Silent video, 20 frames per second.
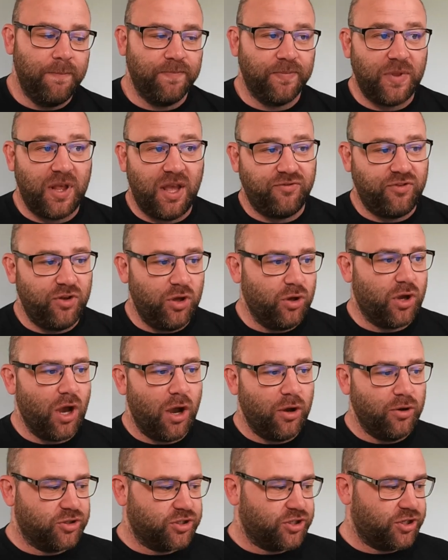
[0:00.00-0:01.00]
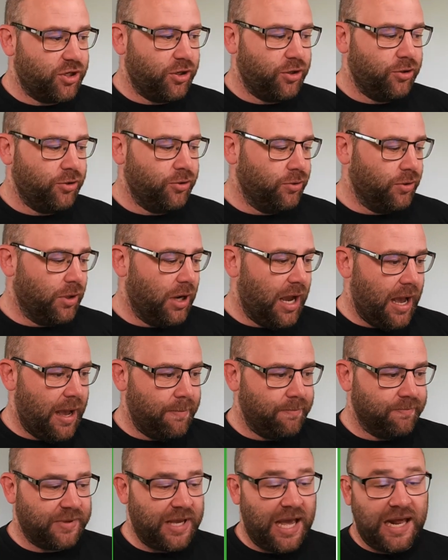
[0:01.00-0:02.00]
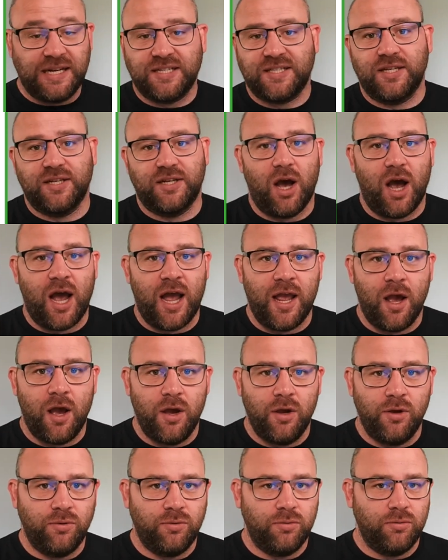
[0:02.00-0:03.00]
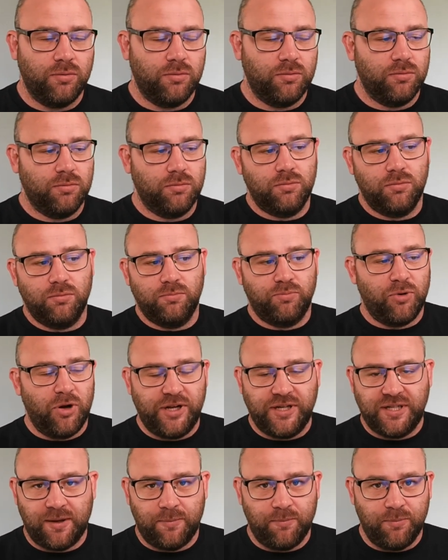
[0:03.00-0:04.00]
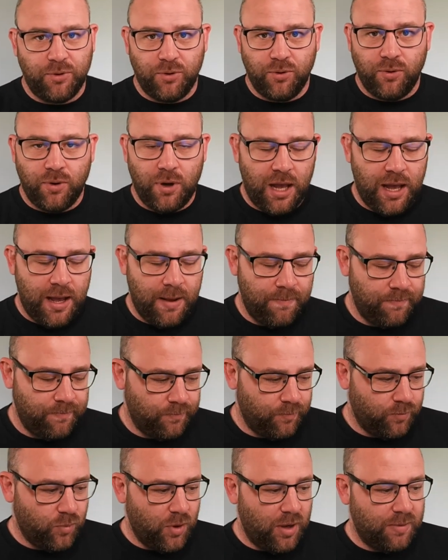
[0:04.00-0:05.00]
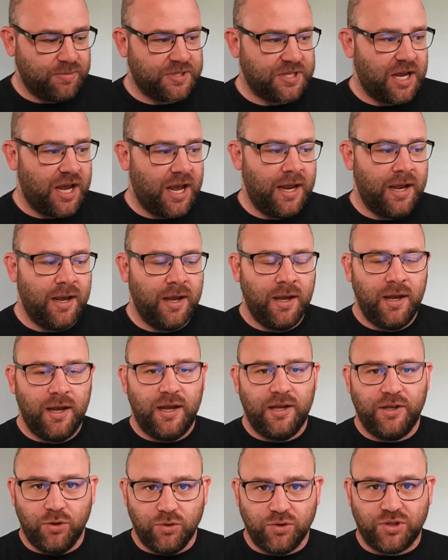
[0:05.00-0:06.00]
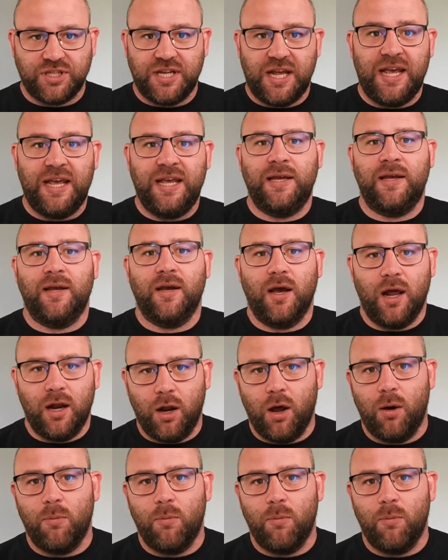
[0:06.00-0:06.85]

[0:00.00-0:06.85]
If you go to canister.io, pretty simple website, you'll see a lot